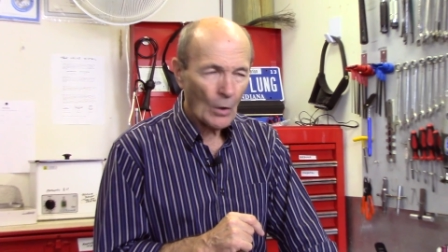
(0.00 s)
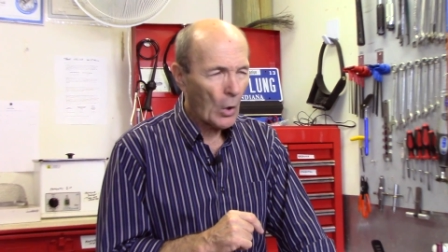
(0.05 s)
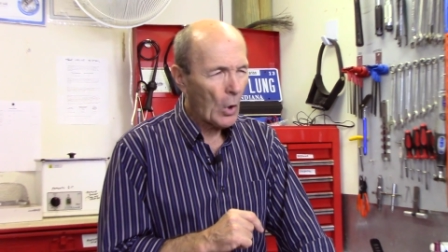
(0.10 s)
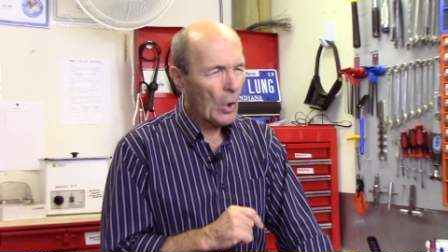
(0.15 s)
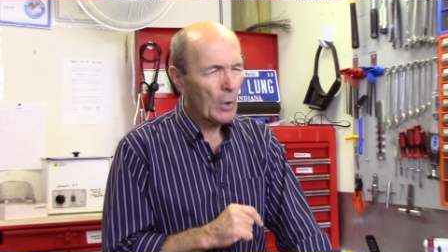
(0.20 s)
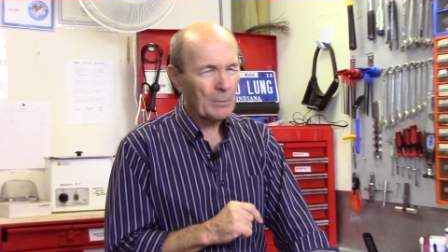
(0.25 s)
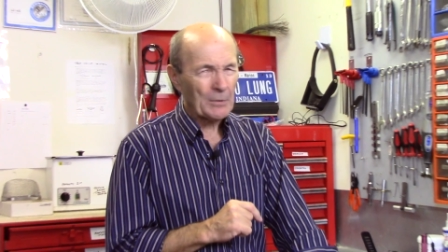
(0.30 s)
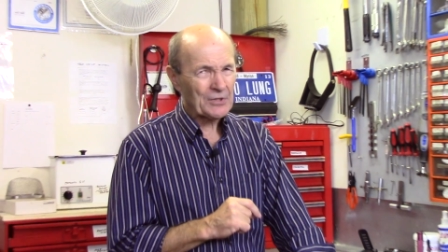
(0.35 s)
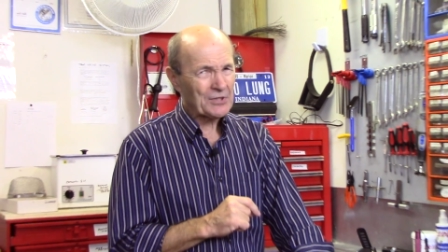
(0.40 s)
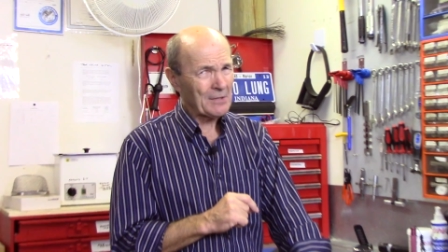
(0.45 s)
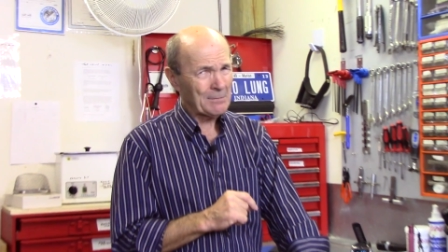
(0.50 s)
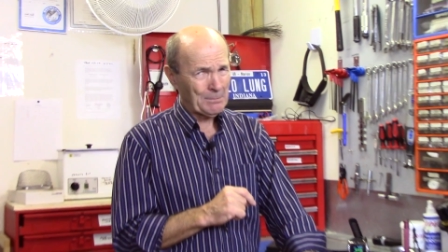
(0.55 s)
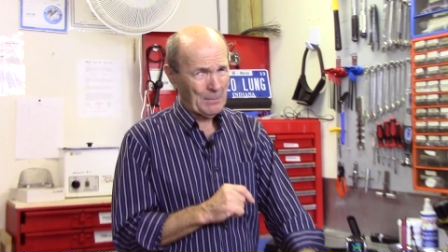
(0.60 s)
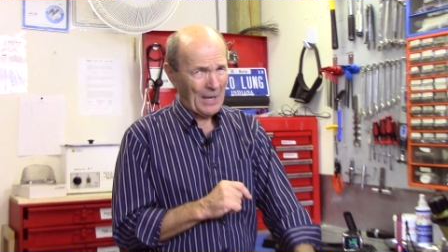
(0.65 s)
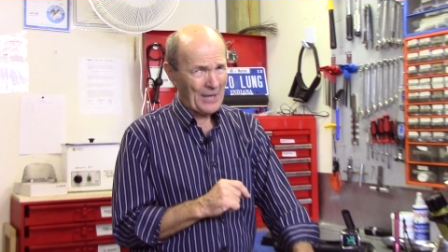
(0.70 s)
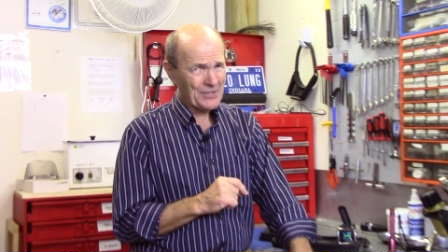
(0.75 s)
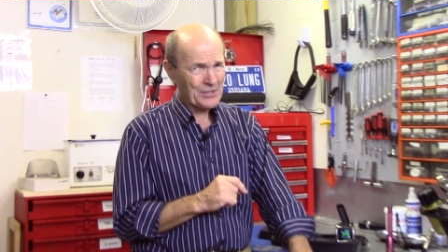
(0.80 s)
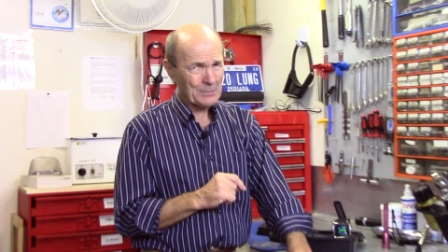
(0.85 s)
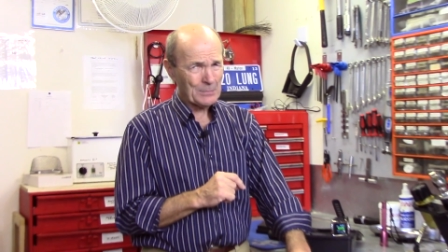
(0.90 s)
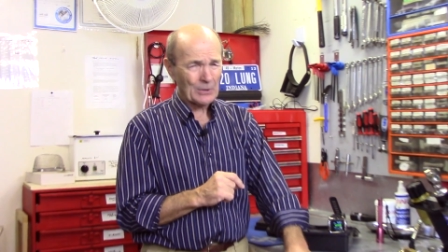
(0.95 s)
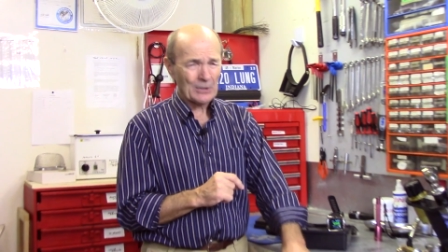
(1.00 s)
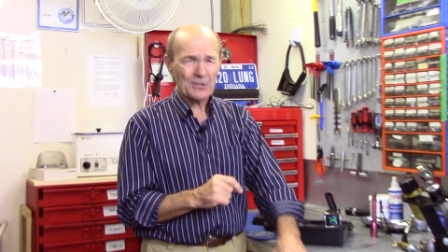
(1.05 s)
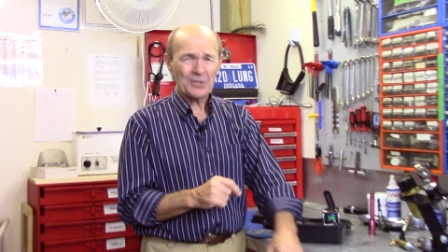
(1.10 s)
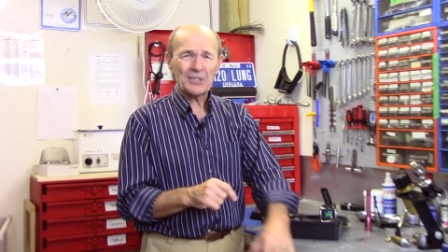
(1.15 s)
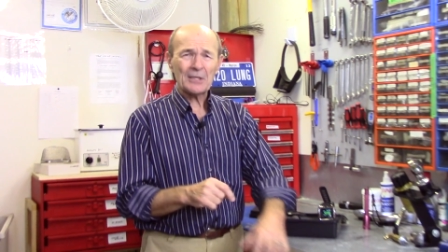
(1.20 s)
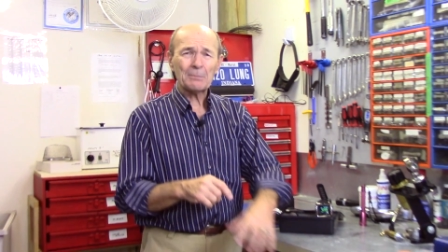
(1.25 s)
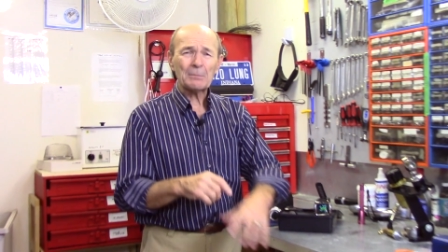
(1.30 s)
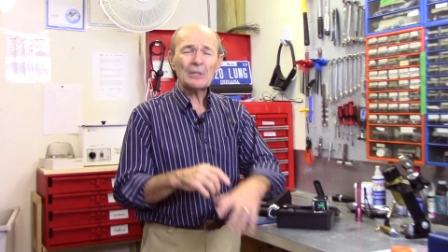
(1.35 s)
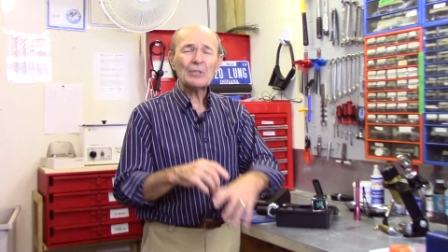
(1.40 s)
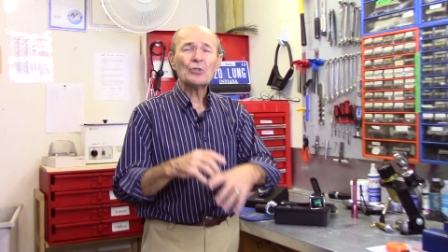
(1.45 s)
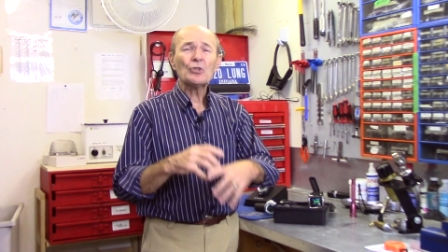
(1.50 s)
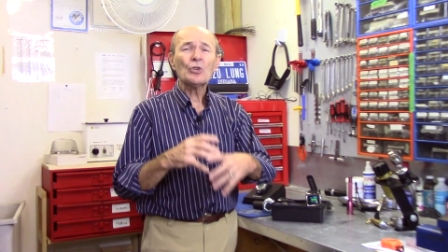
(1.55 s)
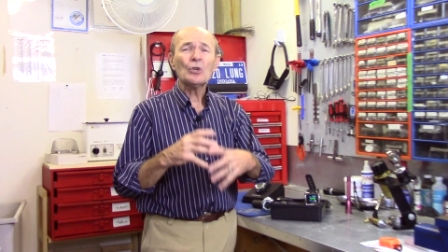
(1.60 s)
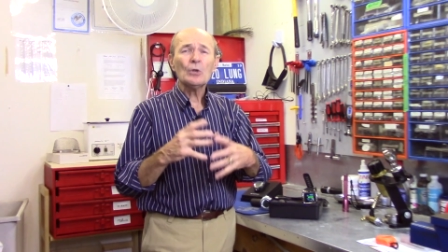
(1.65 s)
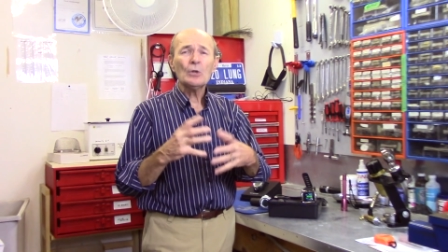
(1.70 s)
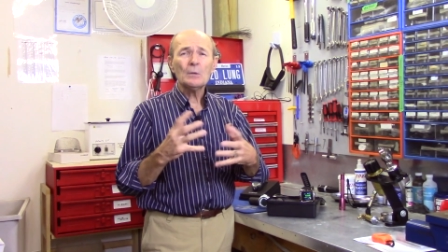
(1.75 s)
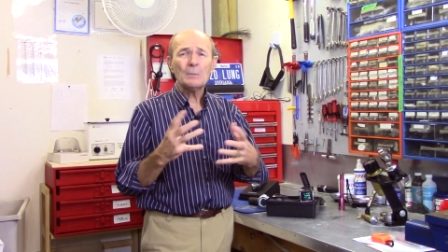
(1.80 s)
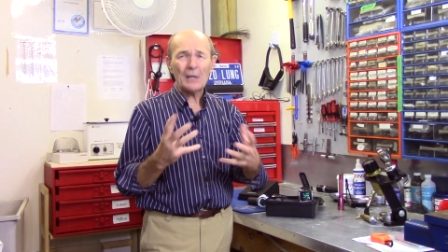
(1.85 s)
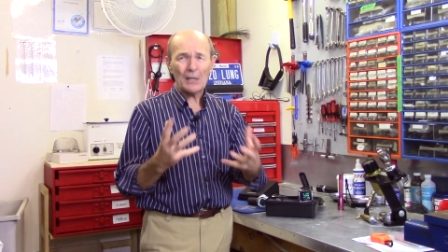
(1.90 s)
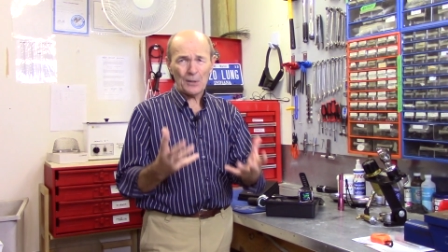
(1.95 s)
Almost impossible. There's simply
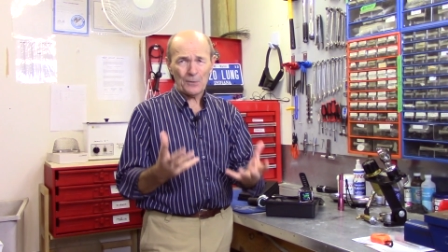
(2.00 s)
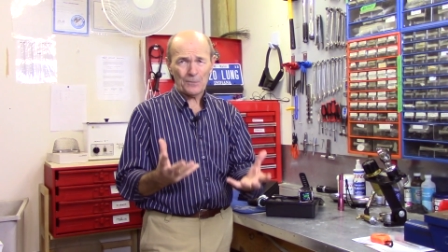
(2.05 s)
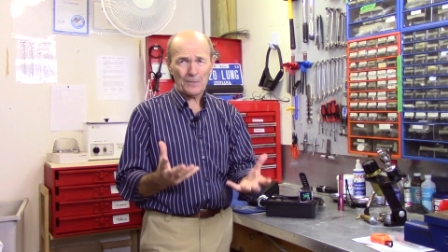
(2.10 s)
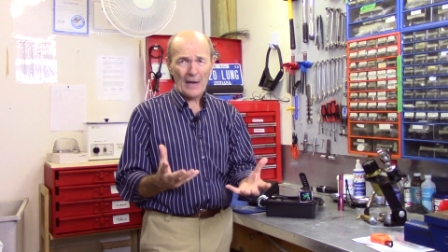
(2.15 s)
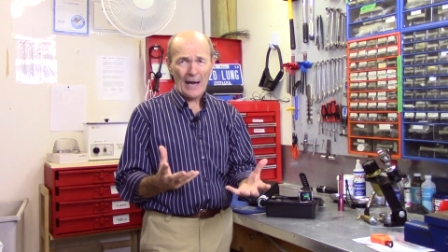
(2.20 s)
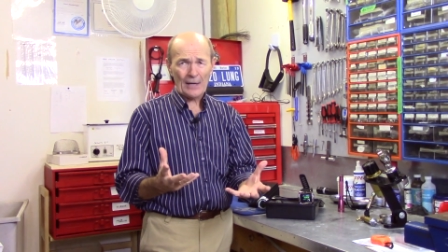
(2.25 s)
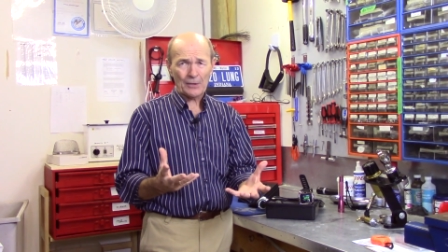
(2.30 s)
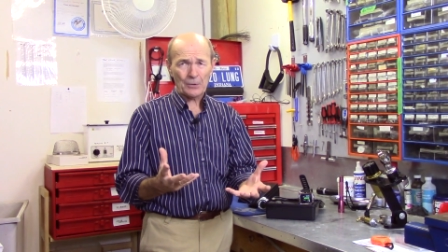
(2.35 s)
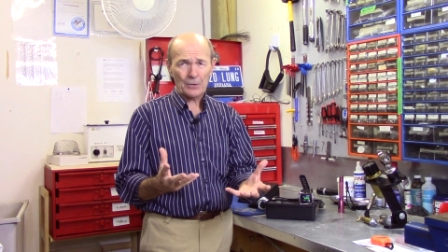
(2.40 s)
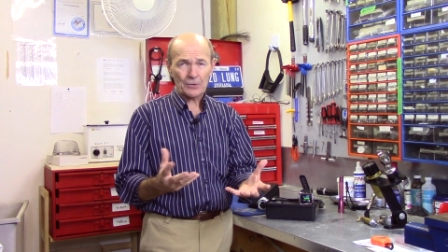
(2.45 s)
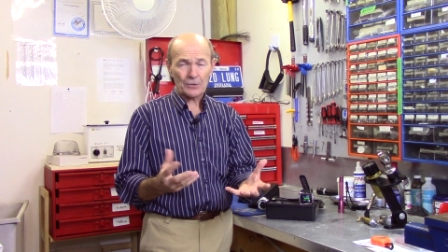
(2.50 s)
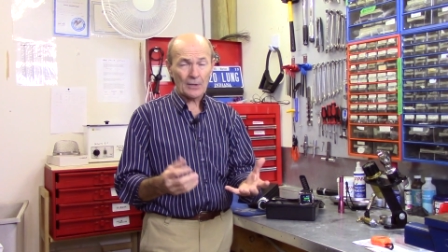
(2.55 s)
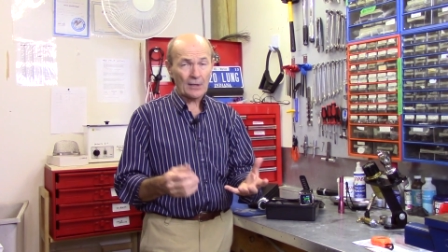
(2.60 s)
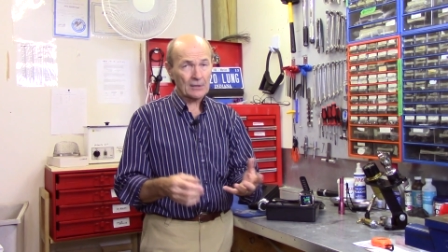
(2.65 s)
too many factors,